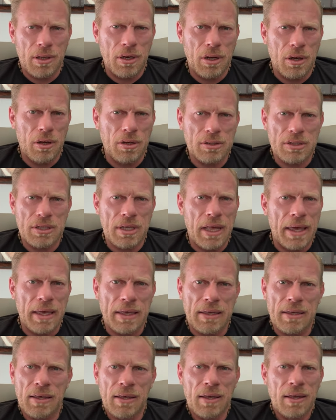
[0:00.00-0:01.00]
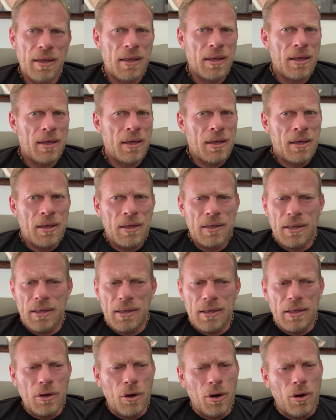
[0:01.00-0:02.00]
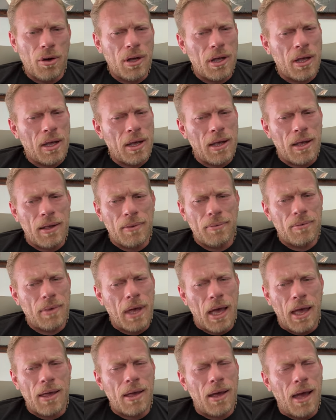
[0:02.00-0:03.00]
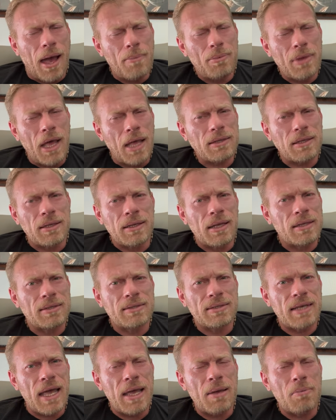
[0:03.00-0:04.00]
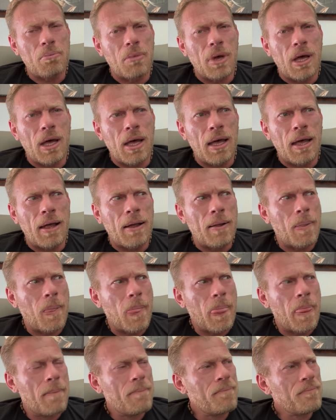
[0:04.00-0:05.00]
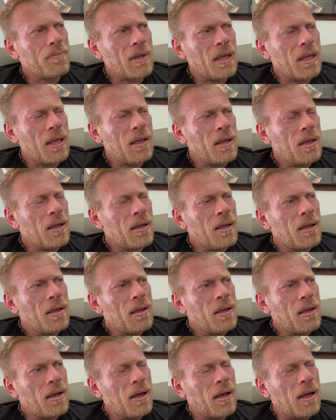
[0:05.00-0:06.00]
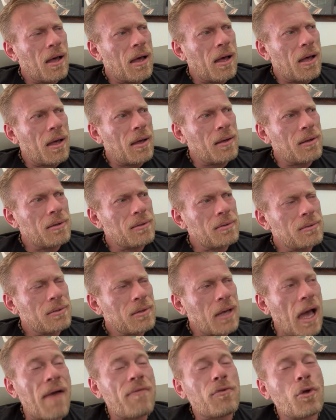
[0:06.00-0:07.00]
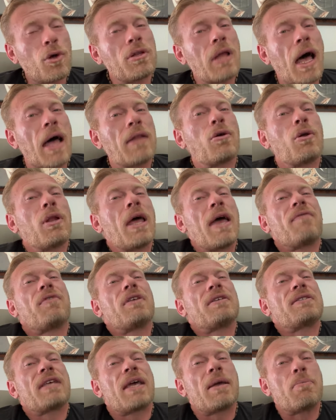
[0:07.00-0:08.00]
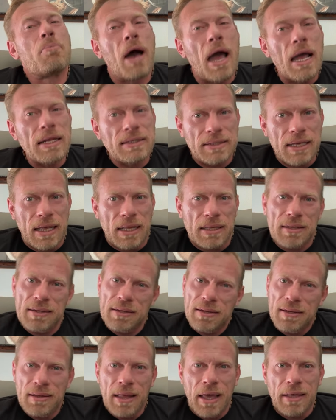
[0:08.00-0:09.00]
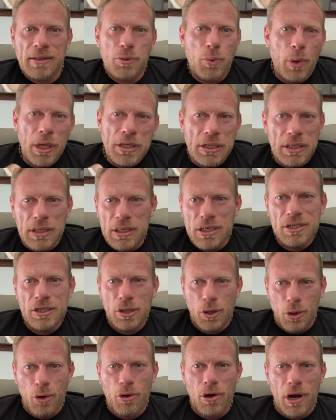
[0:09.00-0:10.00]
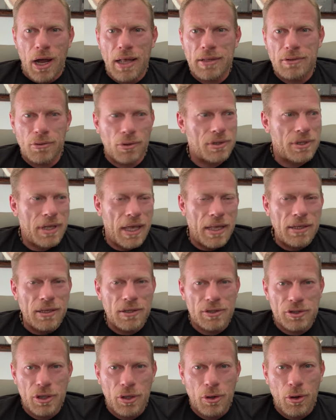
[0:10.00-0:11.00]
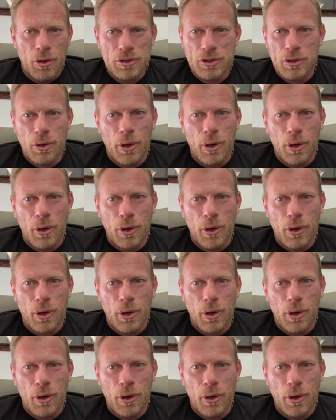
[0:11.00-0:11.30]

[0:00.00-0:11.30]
You know, it's like, you know, I'm not in the same. I don't have the same mindset like 20 years ago, right, or 10 years ago.